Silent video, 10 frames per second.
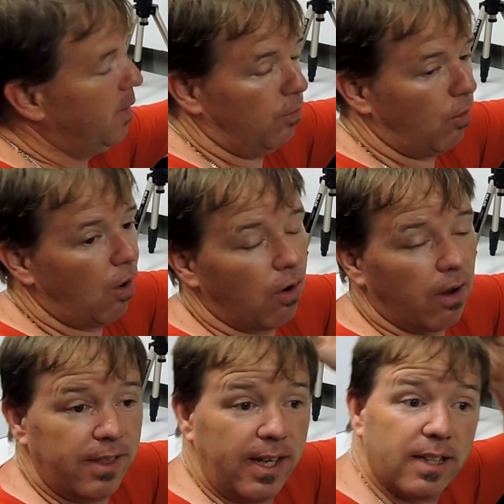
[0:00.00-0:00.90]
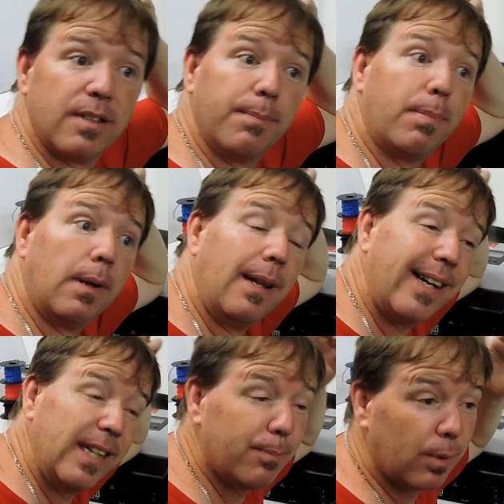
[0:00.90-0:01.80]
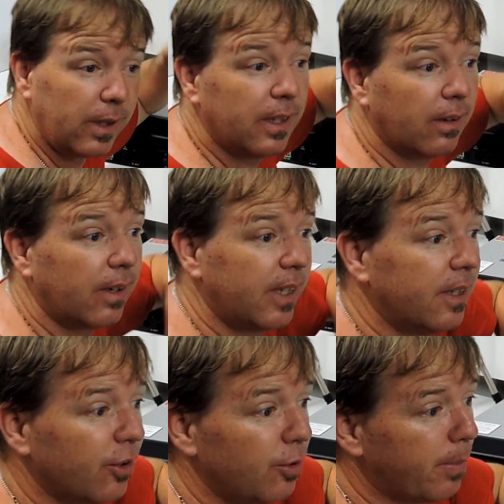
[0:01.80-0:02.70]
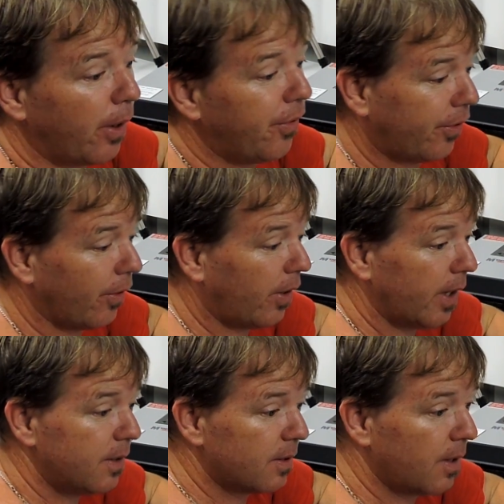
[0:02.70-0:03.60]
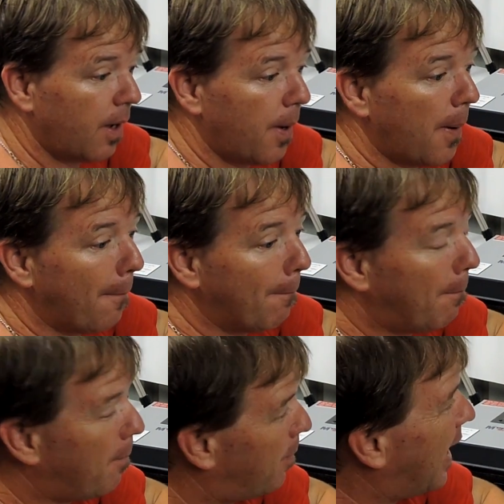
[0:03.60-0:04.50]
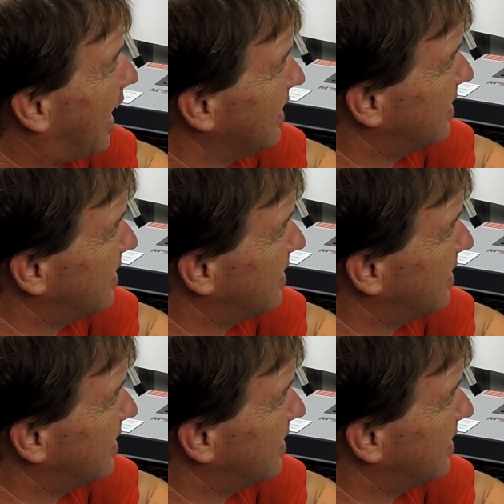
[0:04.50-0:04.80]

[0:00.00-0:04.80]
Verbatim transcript: me wrong, I think it's a bloody brilliant idea to do both sides, but